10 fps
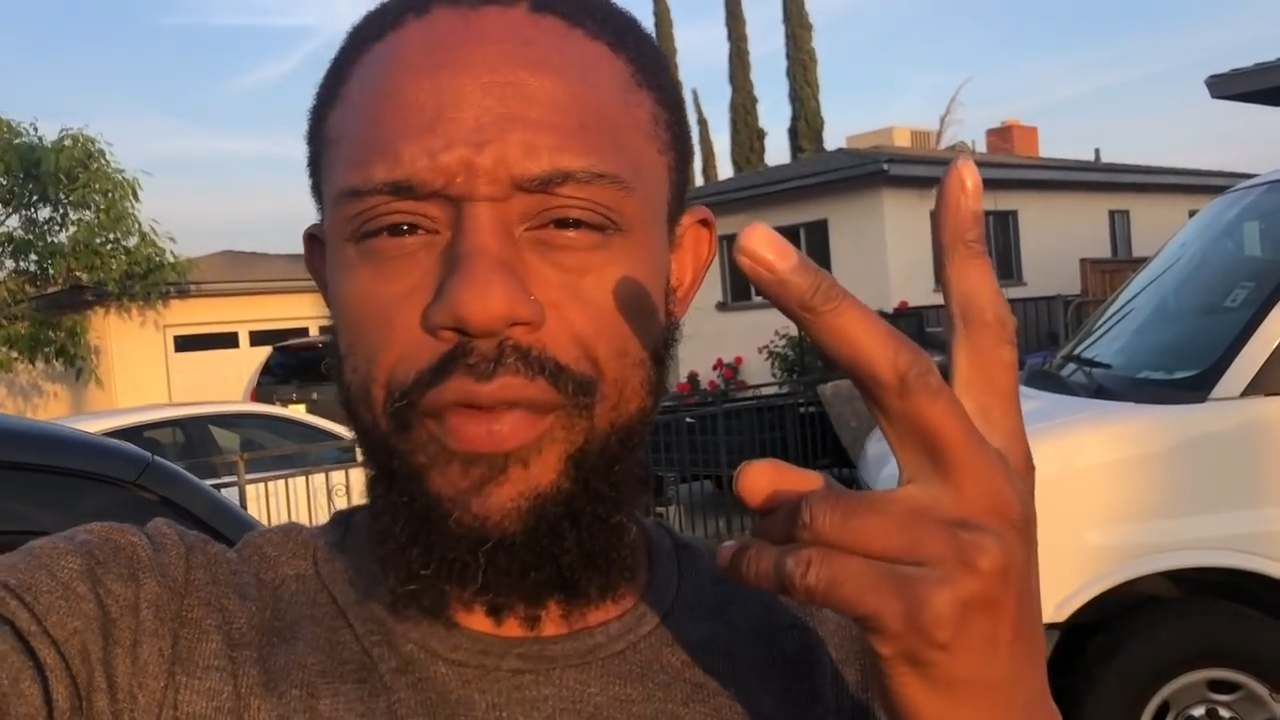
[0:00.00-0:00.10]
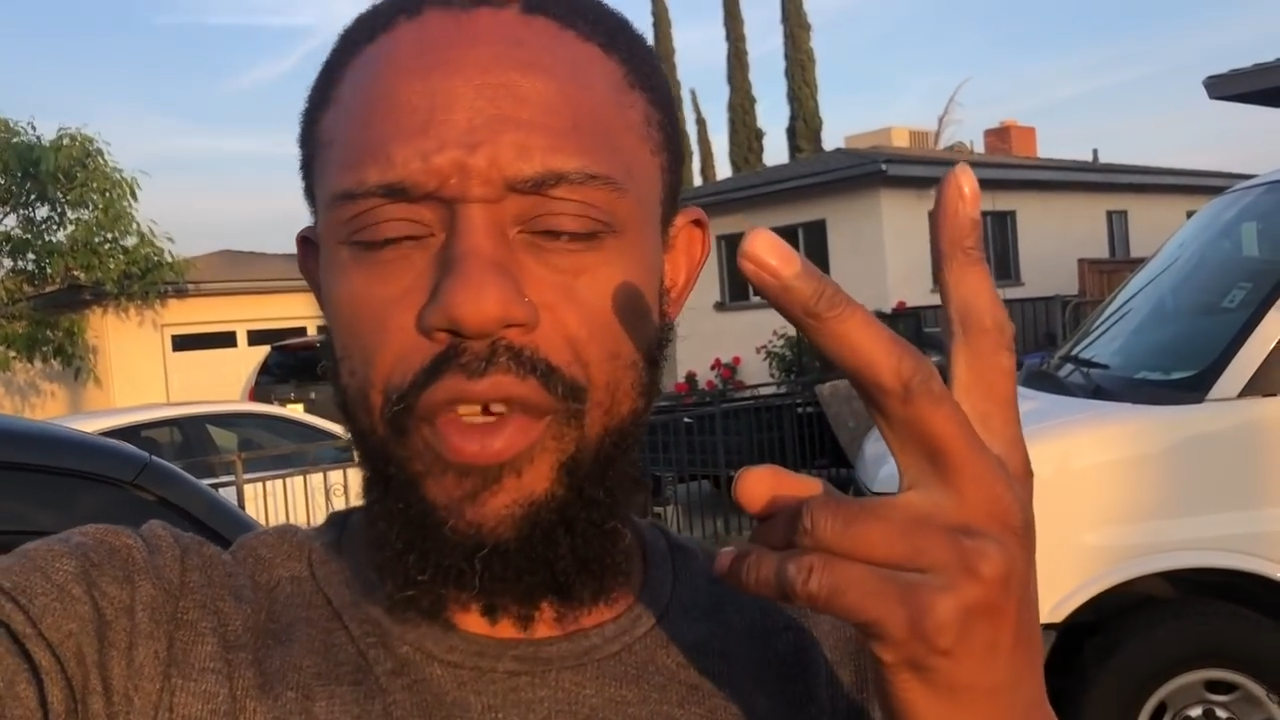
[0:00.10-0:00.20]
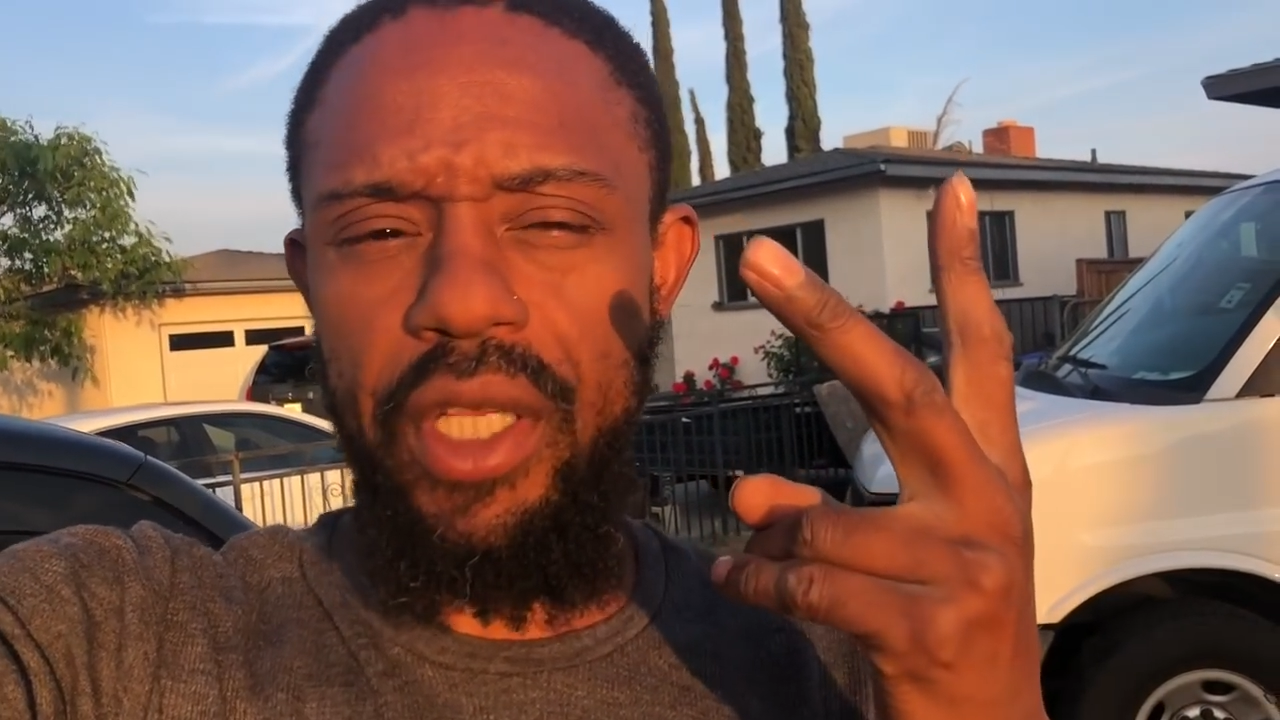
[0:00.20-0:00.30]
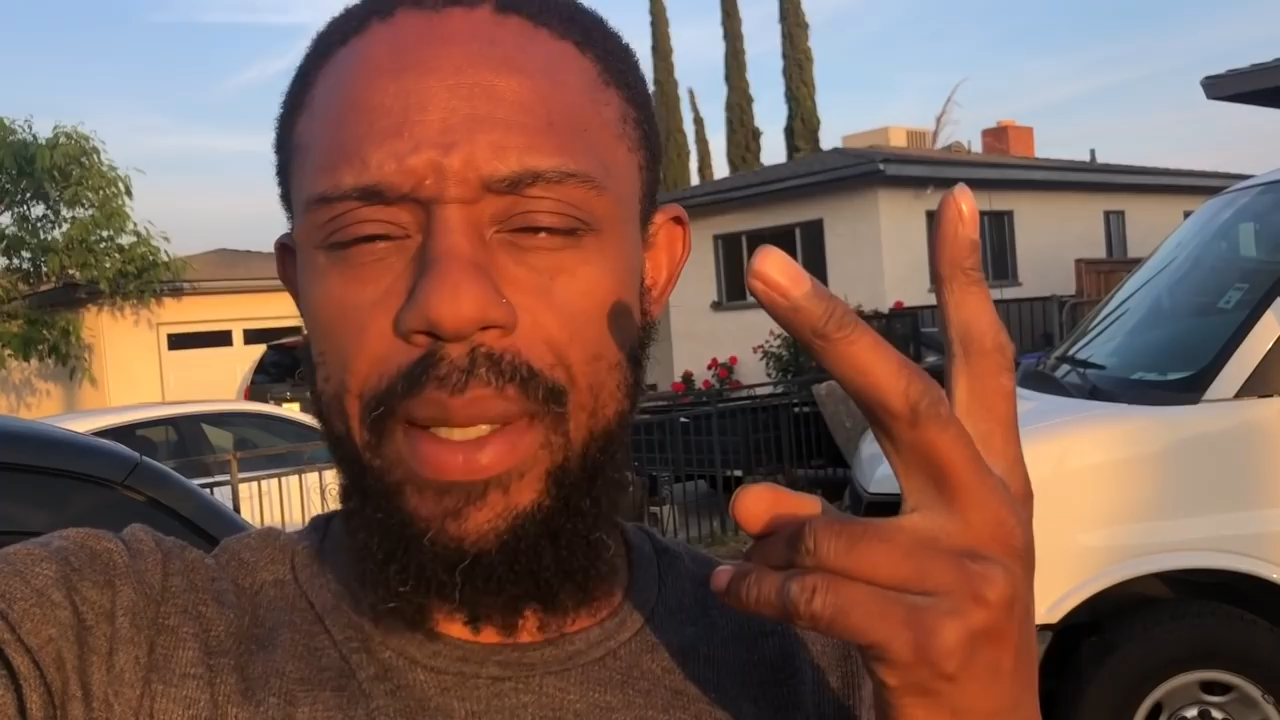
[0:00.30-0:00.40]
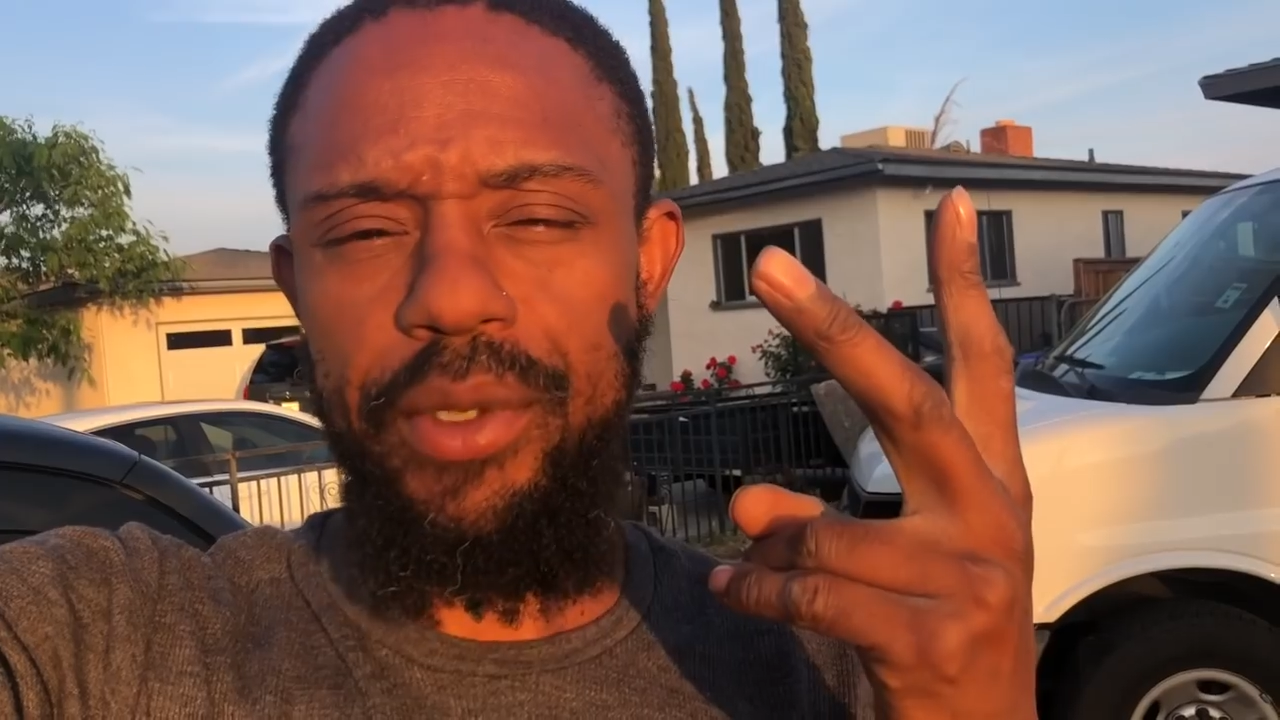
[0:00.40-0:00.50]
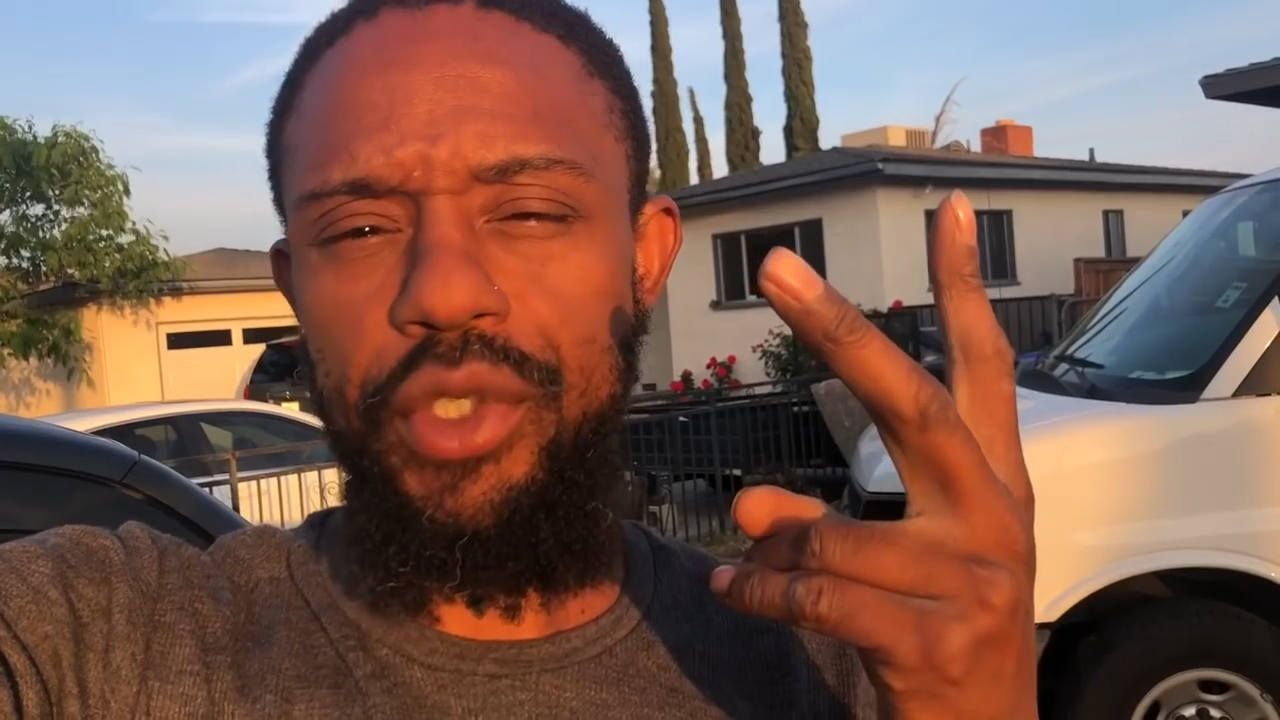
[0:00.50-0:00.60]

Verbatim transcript: different types